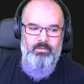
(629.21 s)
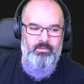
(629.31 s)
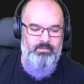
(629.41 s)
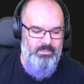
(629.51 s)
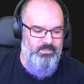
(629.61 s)

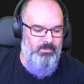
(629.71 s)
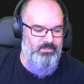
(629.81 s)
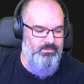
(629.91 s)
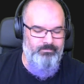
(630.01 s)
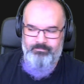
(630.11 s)
Thanks so
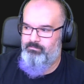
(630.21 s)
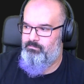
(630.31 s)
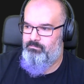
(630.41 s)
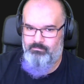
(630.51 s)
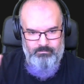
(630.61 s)
much.
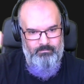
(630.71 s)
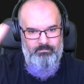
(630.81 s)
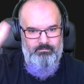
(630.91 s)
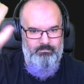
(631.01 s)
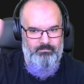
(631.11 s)

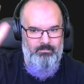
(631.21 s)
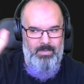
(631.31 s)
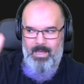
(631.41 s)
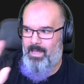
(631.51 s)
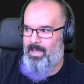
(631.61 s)

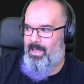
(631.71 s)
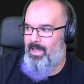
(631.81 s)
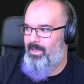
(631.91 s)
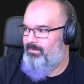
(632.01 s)
Bye.